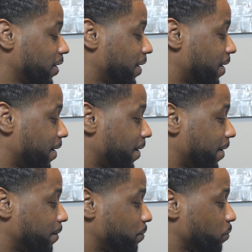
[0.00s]

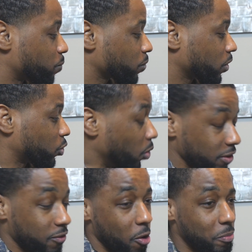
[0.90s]

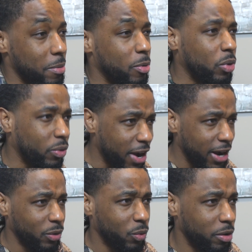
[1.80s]
24 people were
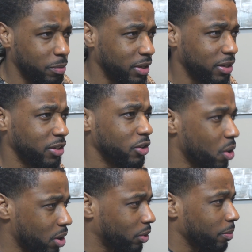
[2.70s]
riding with me.
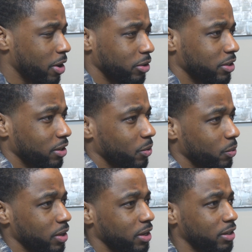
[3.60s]
Yoel Romero is gonna
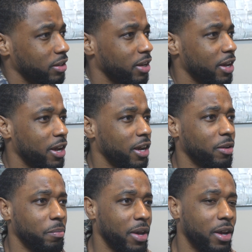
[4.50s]
win,
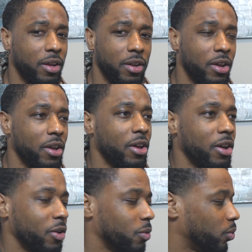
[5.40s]
and man,
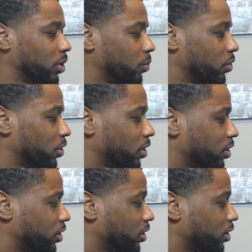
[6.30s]
we
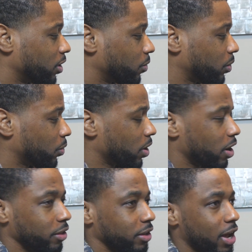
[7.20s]
were
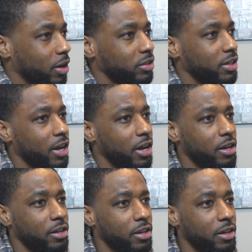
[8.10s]
on the outside